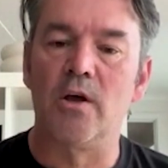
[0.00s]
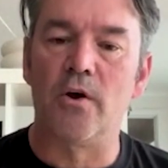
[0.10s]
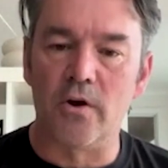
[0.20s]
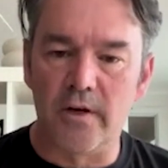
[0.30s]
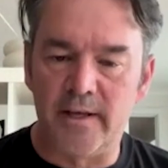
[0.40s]

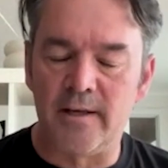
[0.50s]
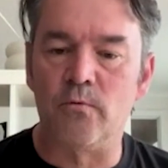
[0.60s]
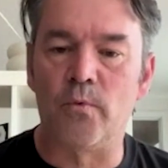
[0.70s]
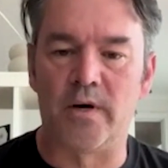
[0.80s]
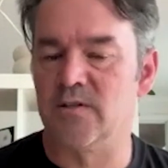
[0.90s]
earlier
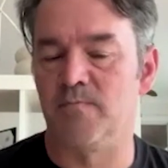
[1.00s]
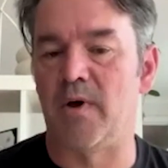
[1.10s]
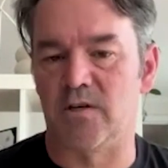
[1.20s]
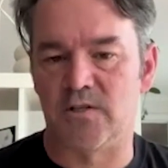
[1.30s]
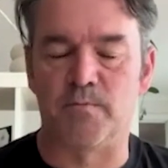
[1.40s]
when it's
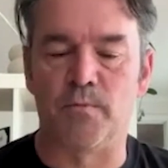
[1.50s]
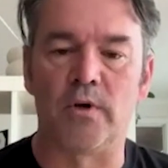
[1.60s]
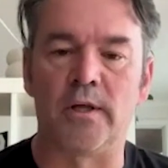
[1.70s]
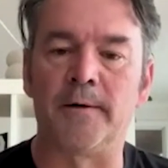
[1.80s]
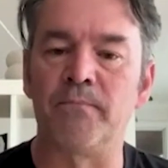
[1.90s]
much
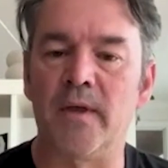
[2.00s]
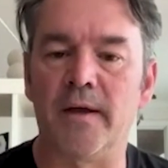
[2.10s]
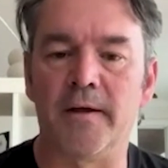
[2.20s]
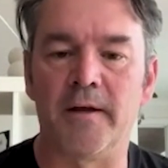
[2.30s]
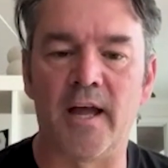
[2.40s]
smaller,
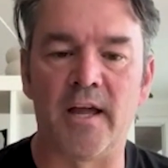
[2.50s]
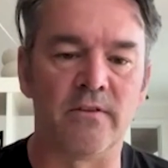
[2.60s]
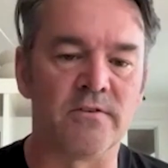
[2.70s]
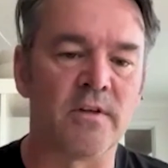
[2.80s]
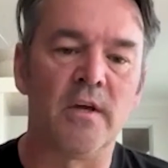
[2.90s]
and